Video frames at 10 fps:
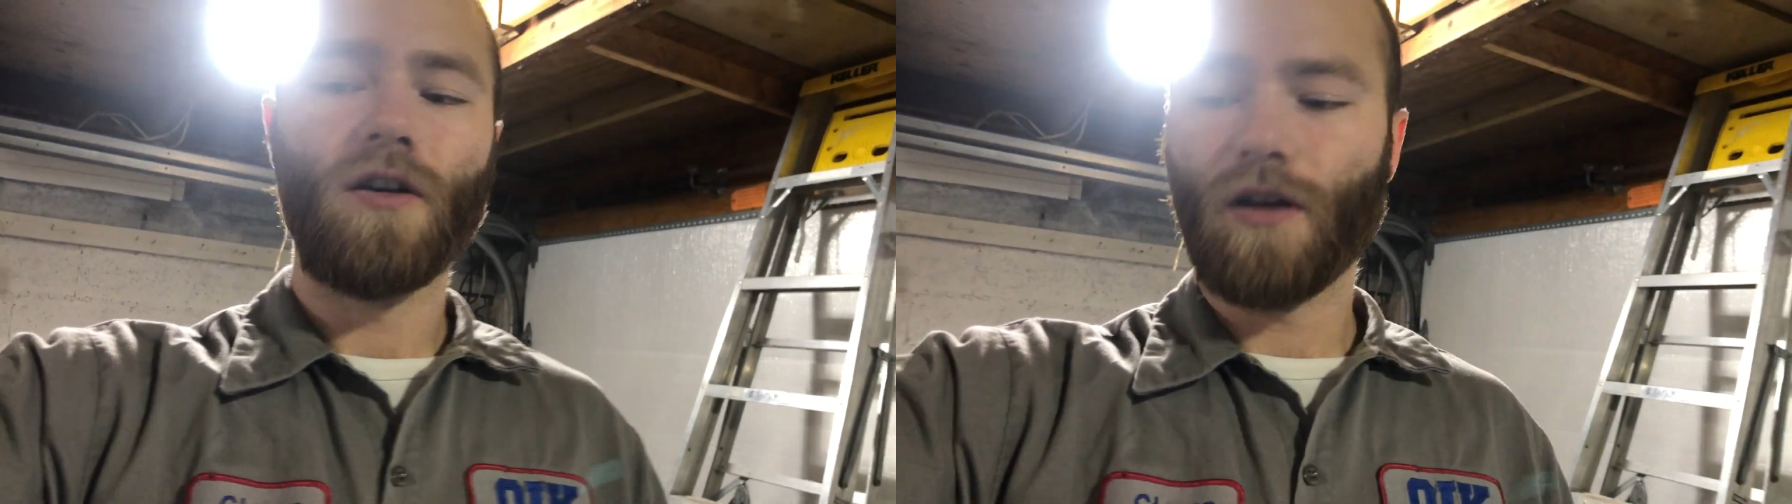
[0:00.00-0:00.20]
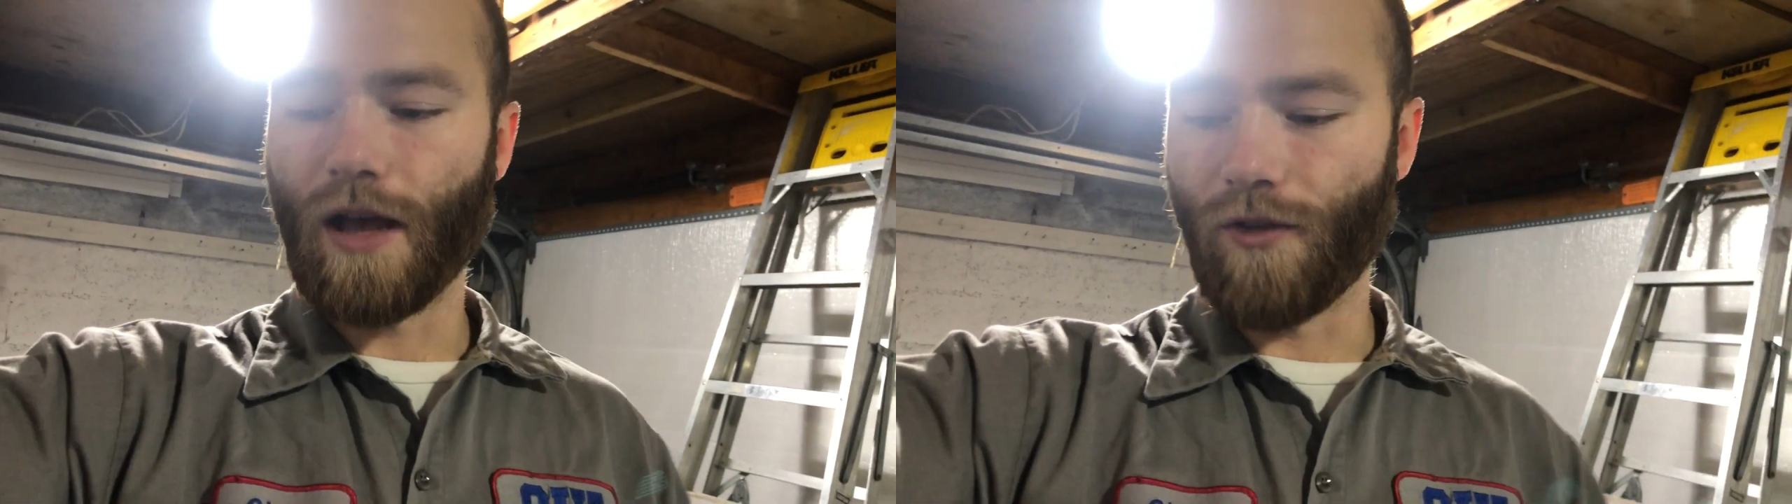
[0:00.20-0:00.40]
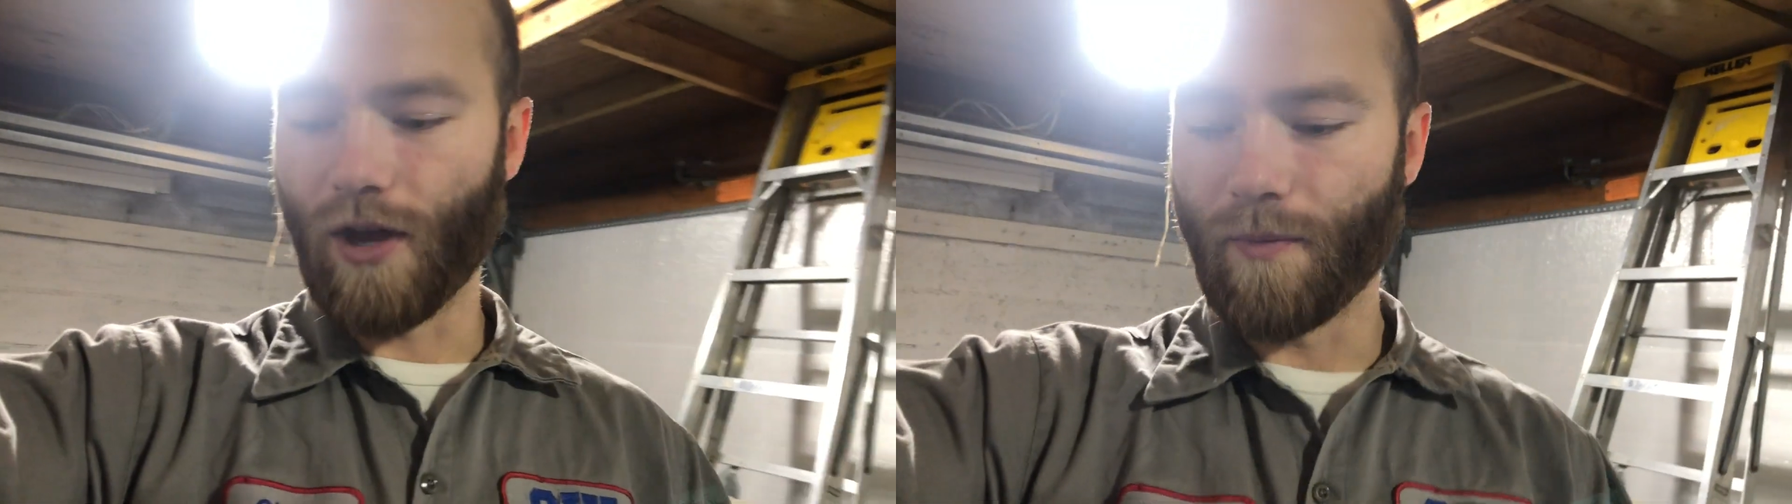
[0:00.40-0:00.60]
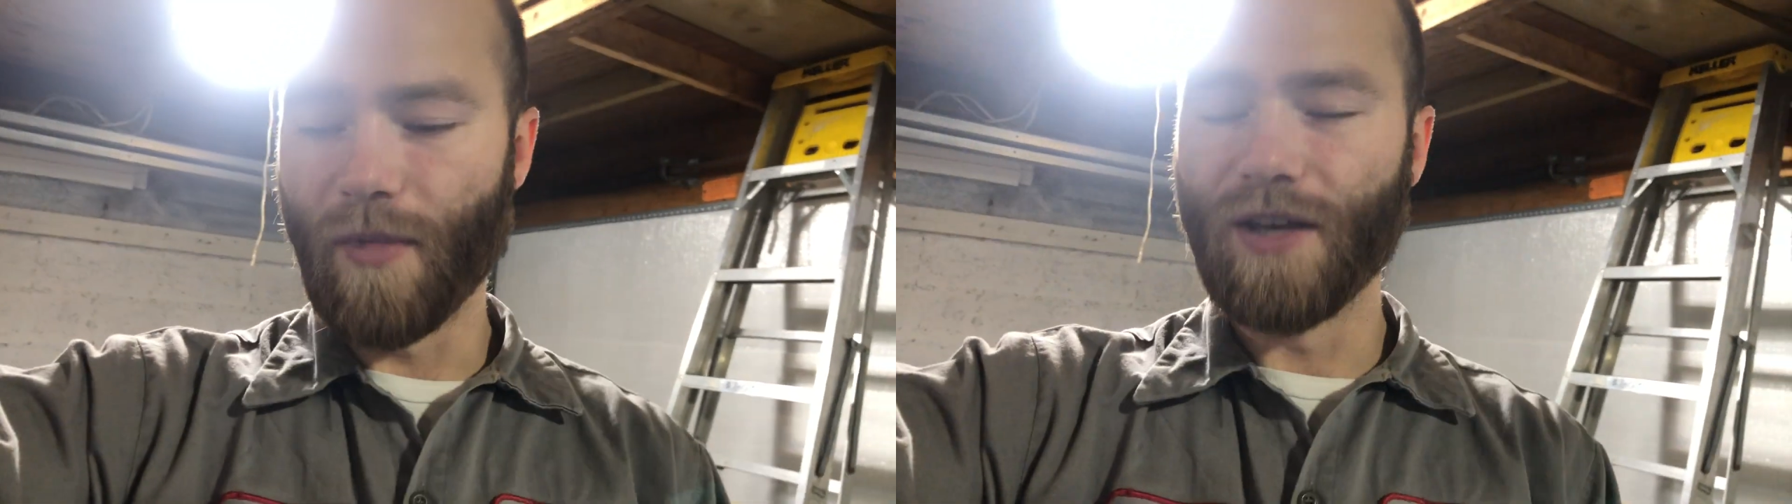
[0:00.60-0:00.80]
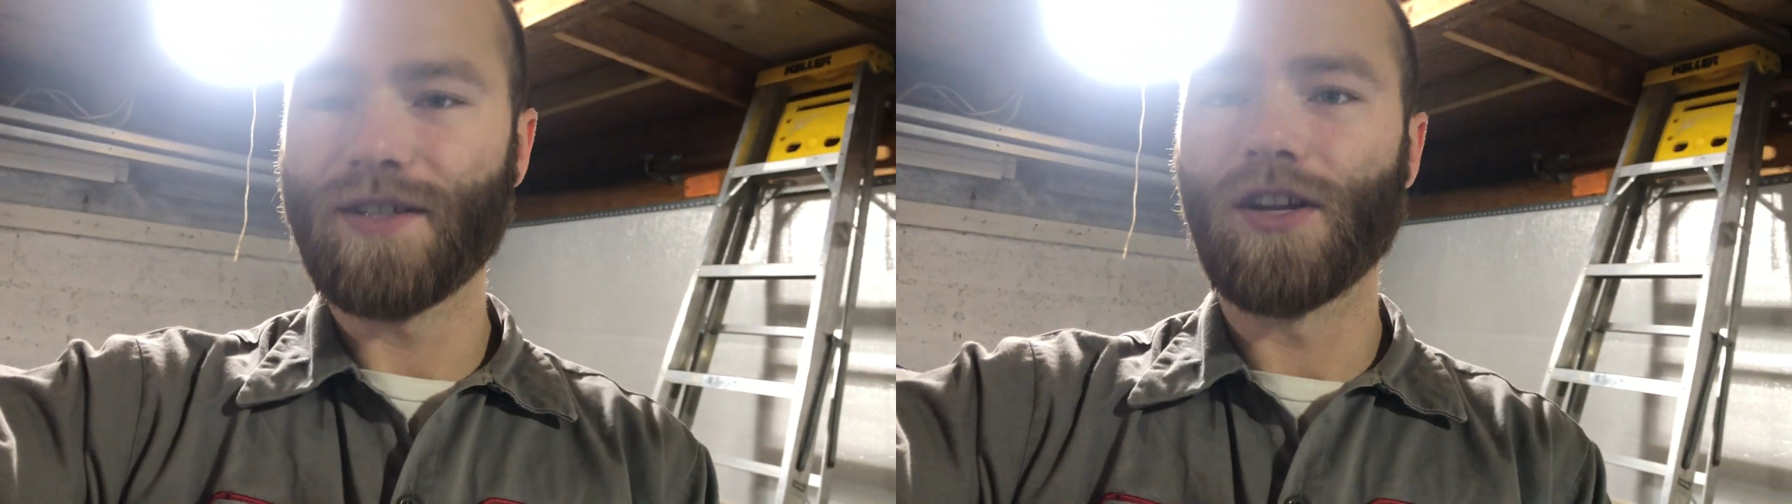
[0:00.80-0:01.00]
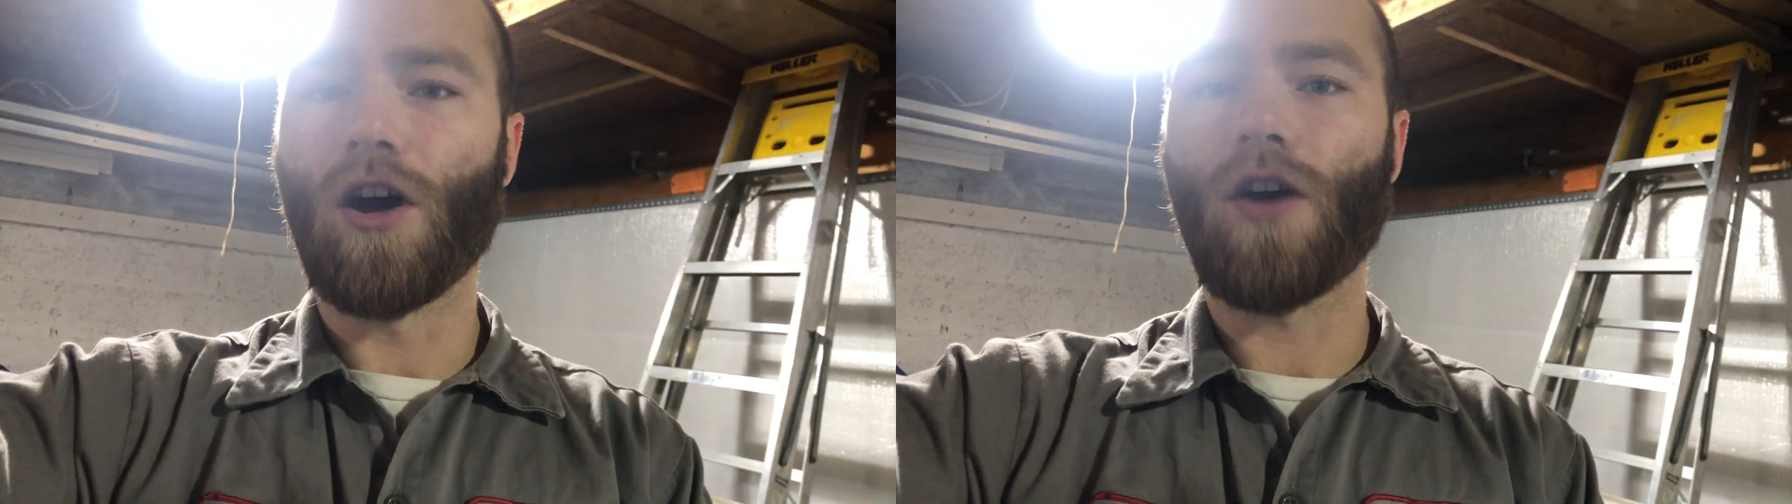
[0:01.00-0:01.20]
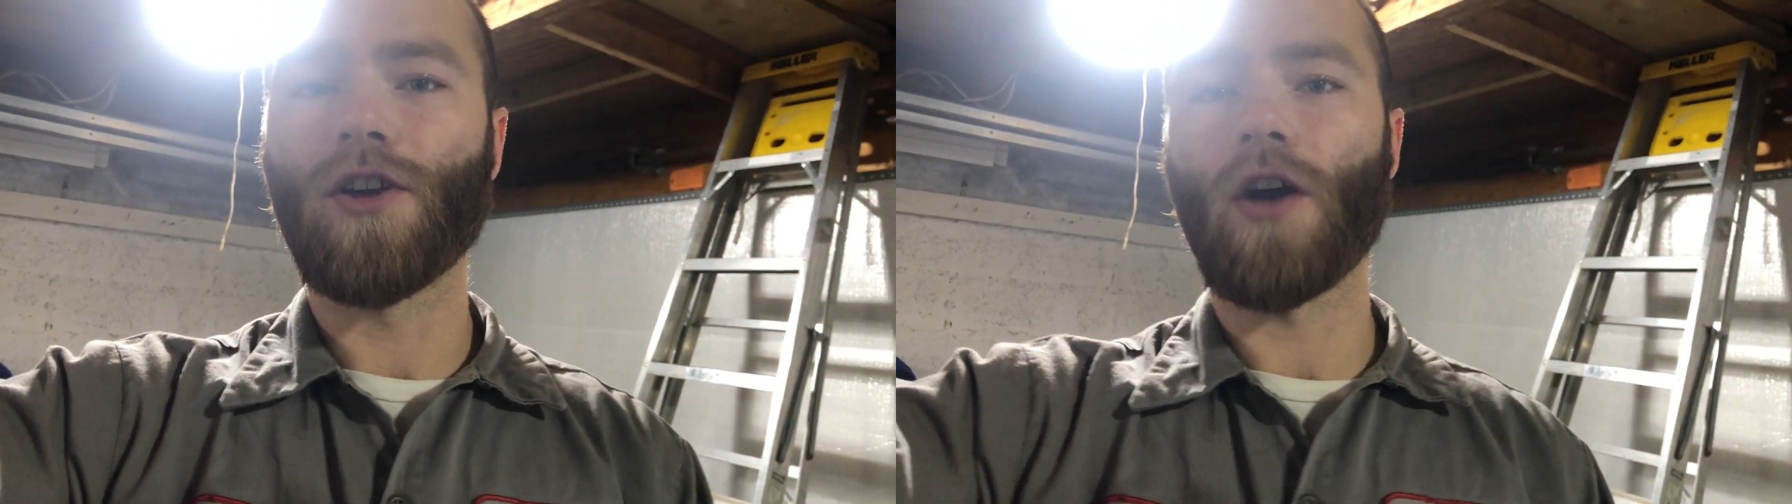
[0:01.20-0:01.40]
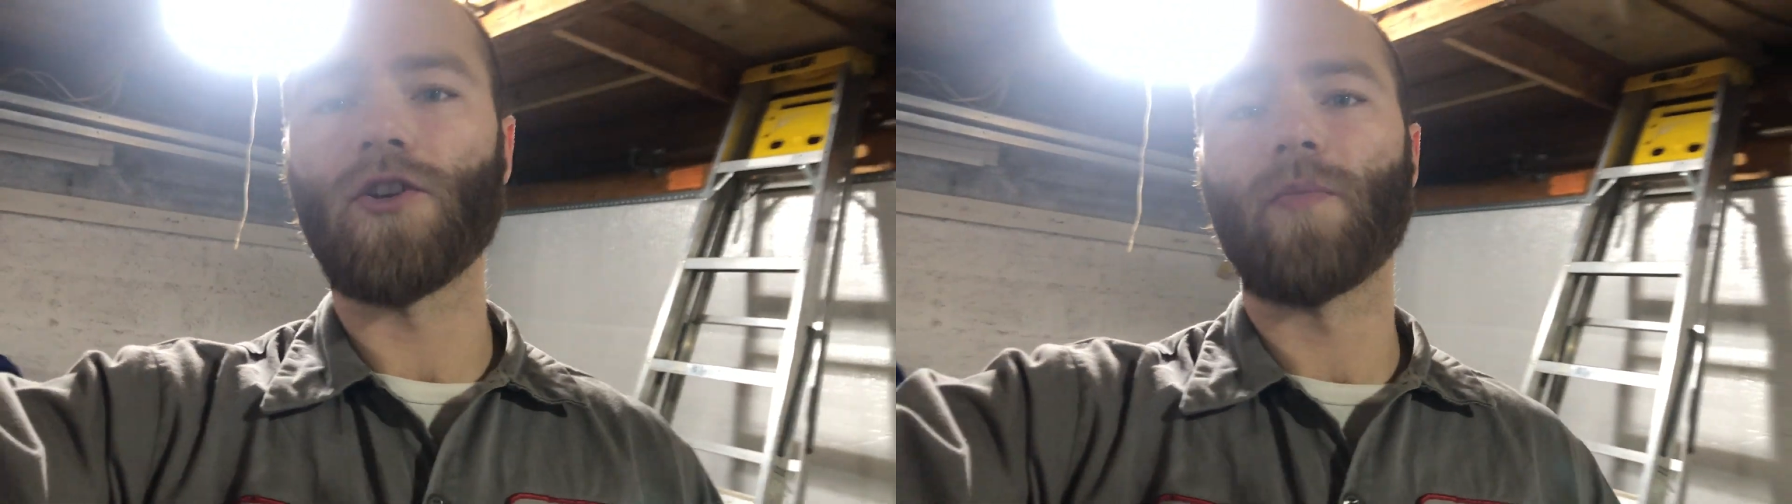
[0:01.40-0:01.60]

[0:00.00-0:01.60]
and like misted all the other